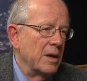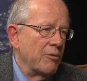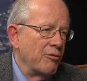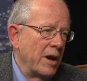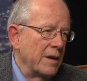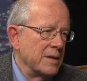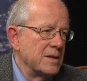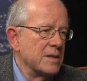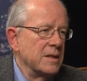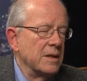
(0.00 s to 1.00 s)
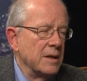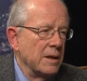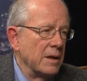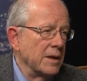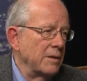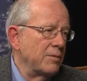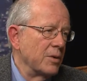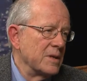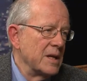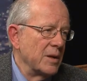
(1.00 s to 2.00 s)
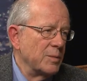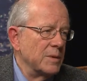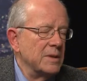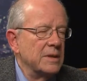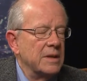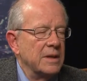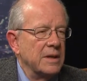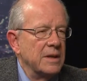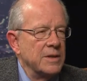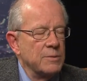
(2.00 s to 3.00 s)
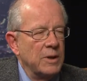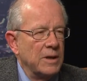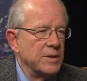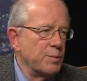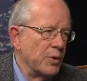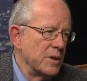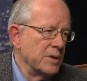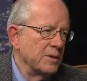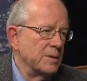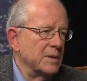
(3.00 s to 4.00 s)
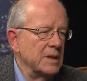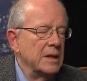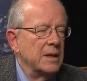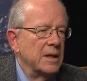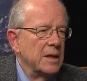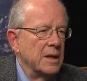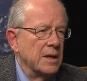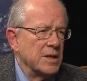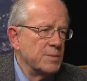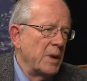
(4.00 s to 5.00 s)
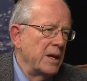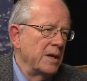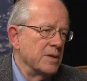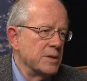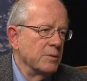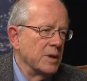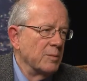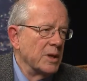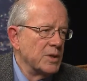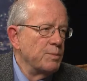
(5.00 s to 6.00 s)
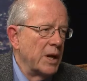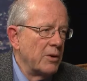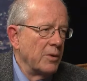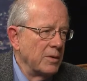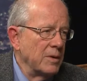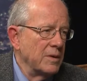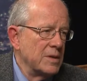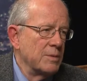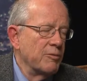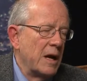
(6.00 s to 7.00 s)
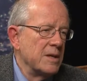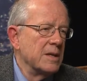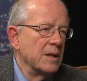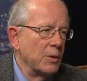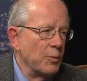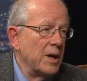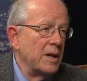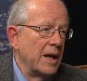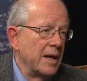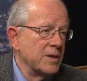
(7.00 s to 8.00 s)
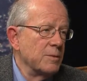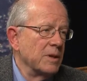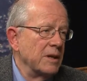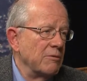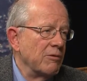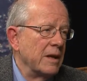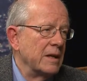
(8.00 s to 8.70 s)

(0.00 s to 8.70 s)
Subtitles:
France and Italy, for example, as well as Portugal. Spain is doing much better, surprisingly well, actually, right now.